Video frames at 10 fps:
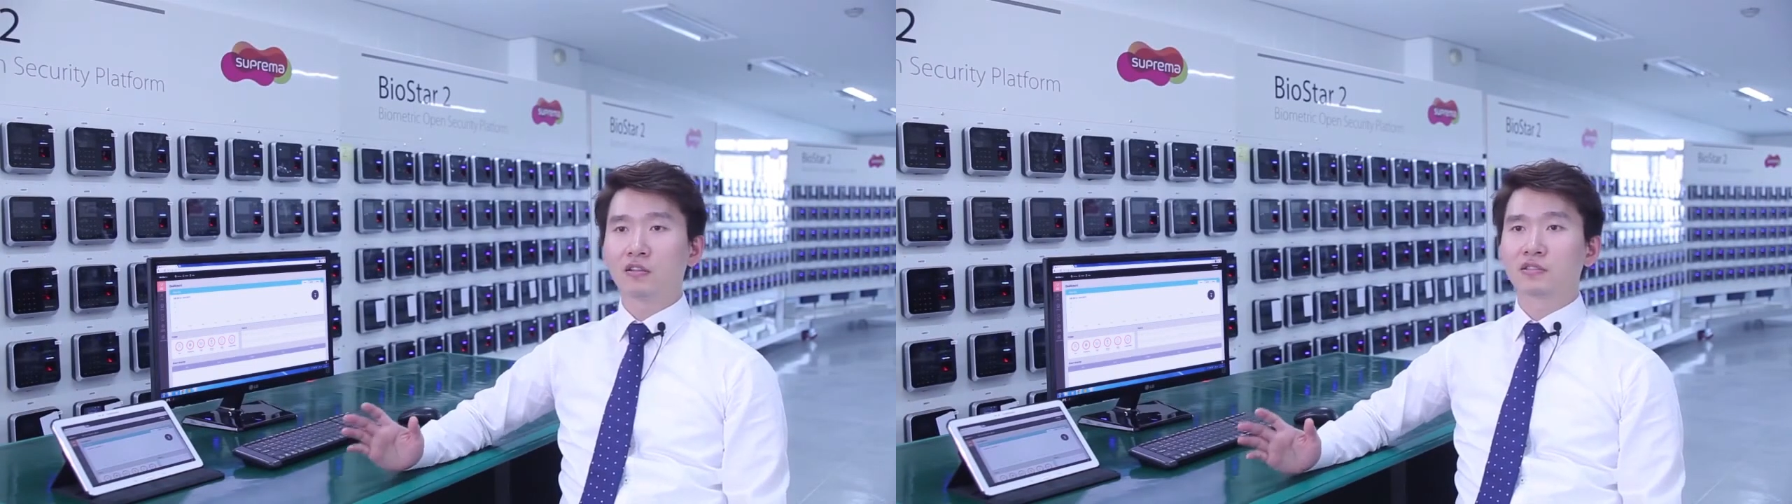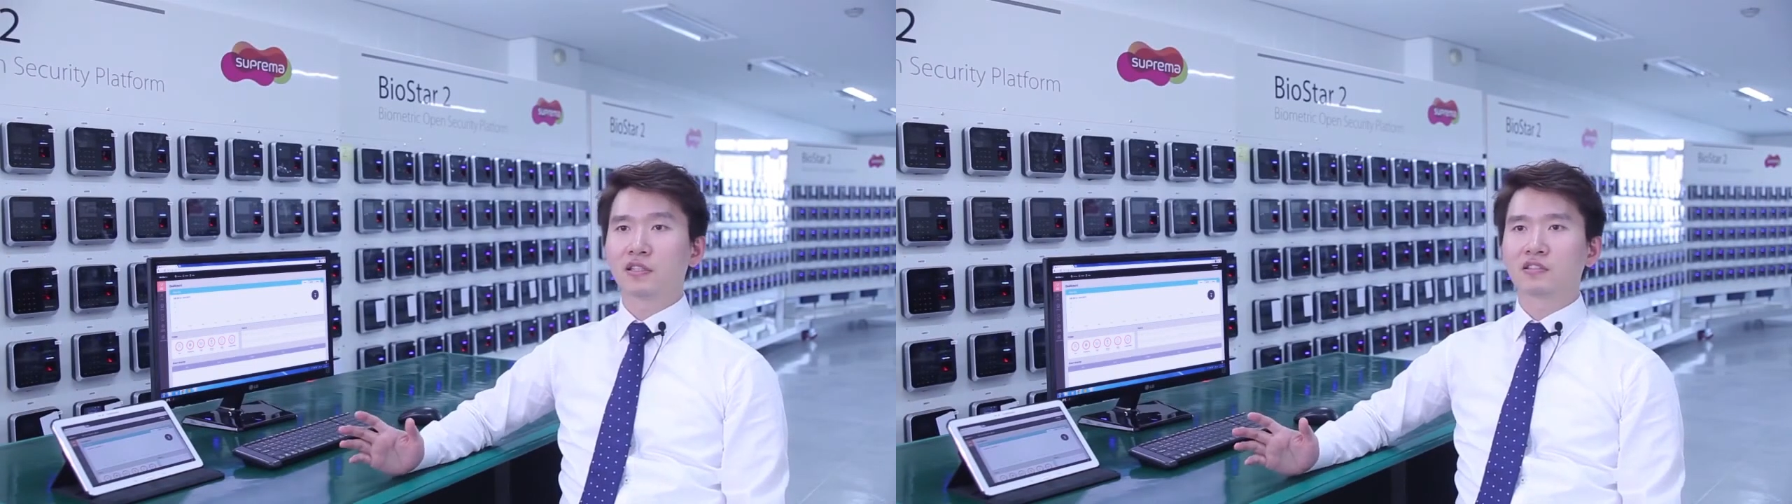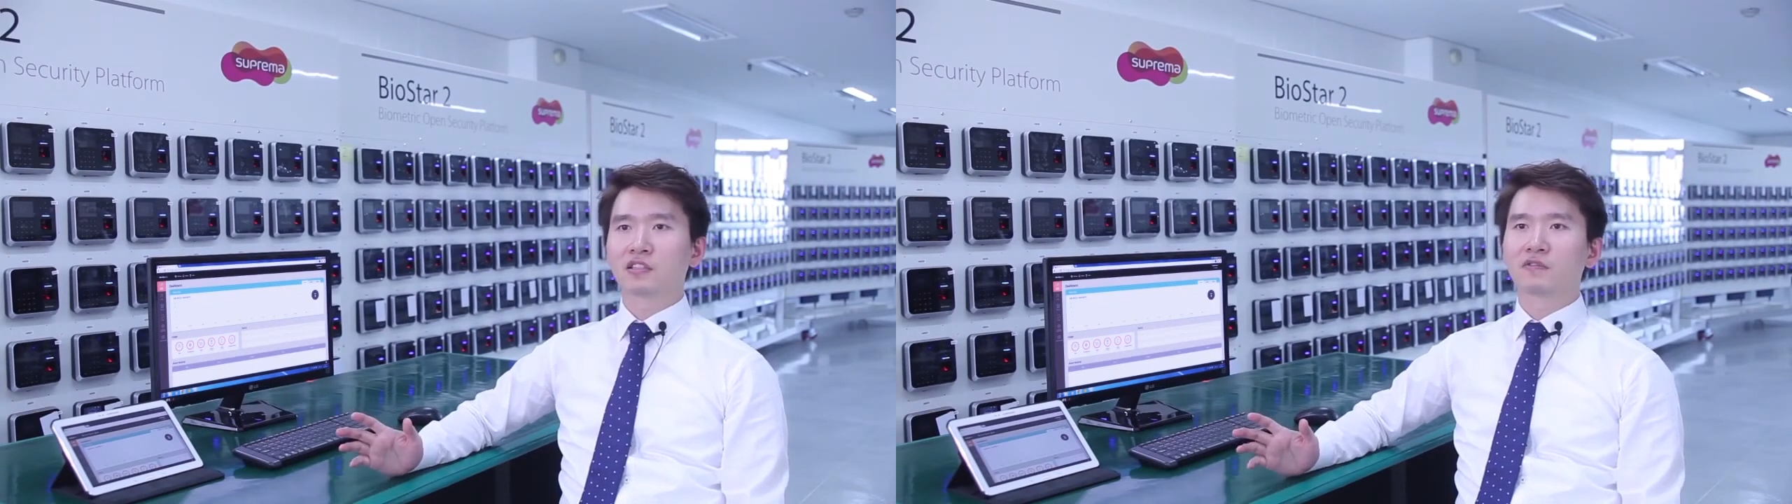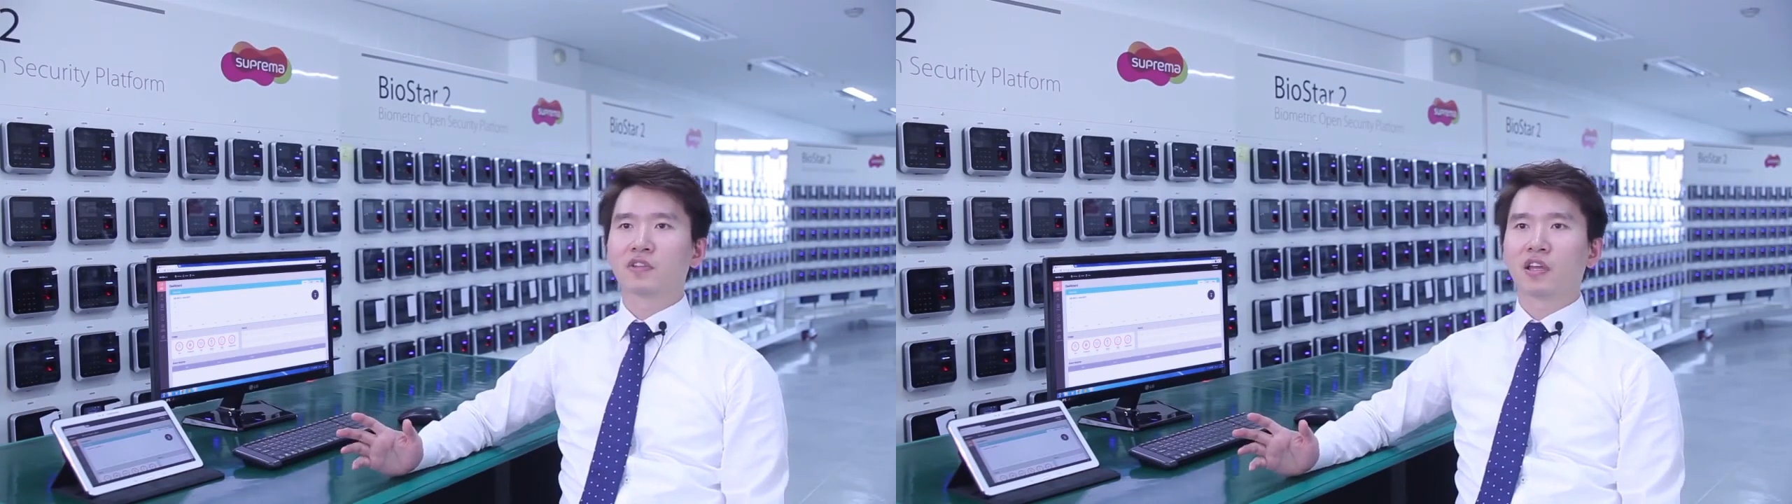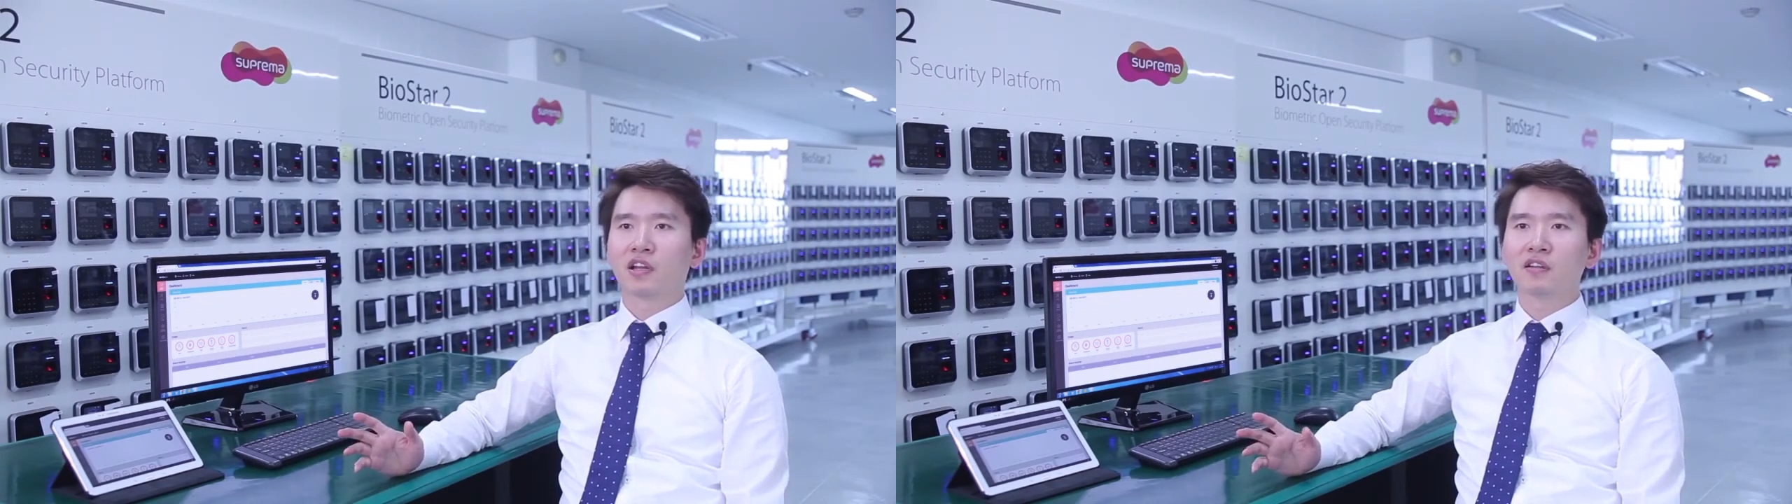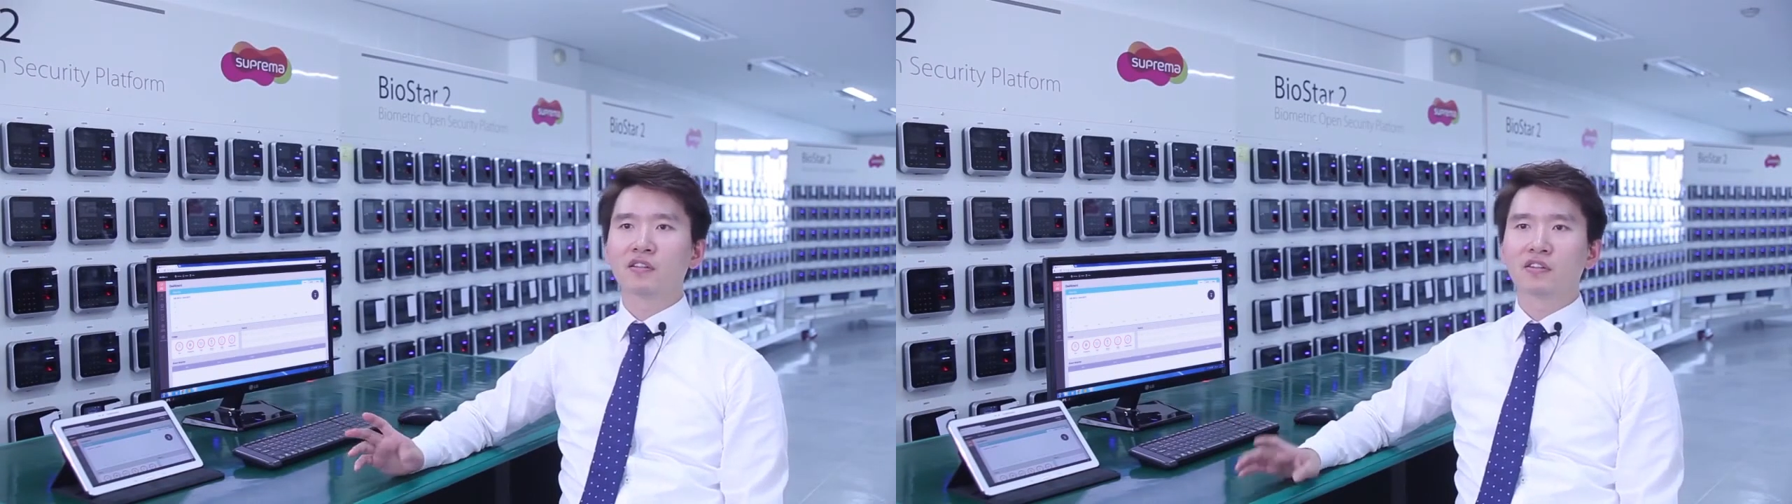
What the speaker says: sensitive data